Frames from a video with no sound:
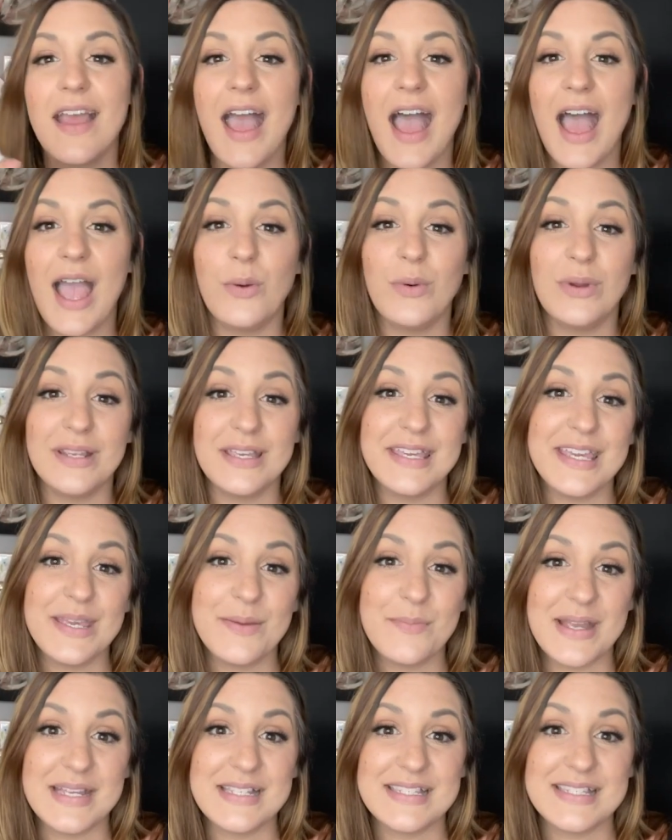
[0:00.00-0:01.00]
I wanna keep
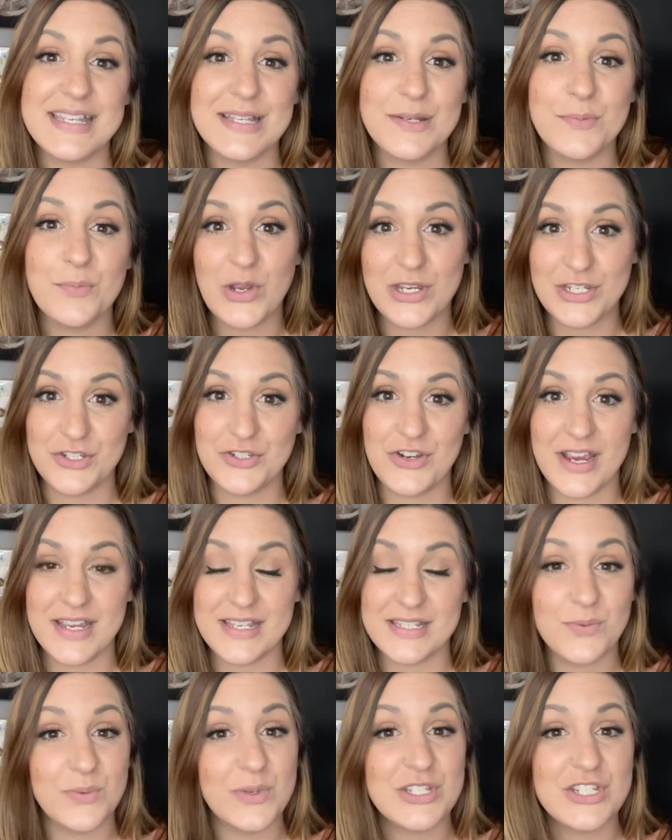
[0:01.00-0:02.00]
my skin
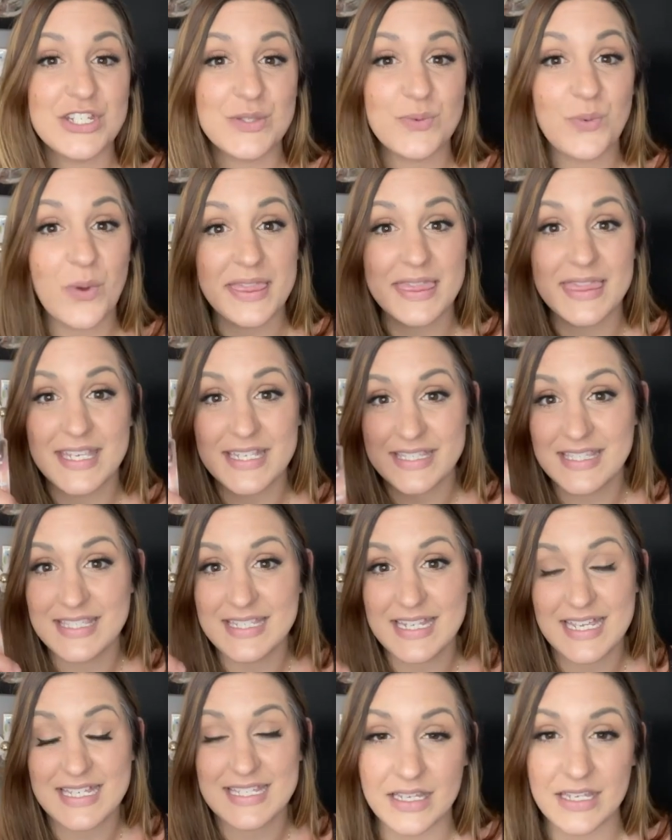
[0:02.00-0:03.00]
moisturized, which is what this
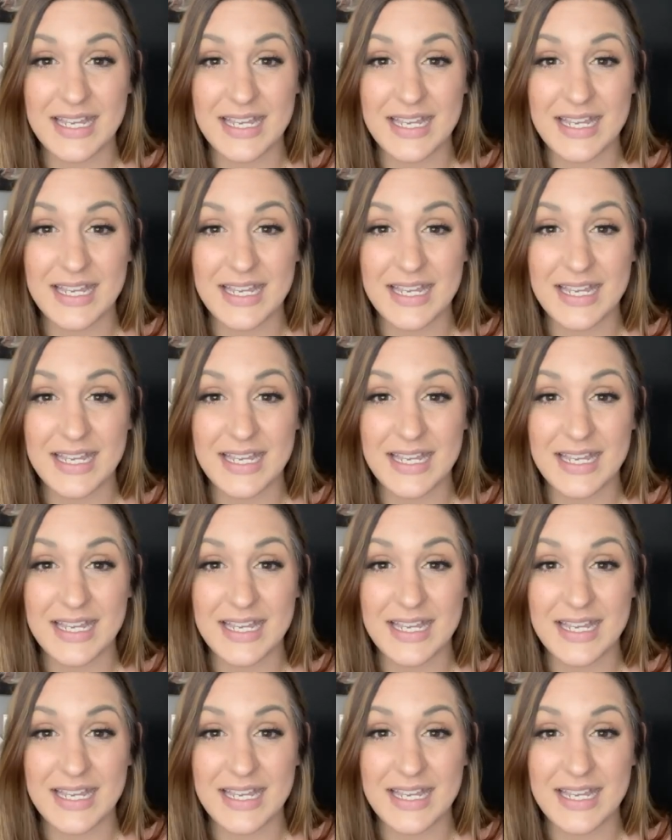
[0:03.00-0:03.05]
does.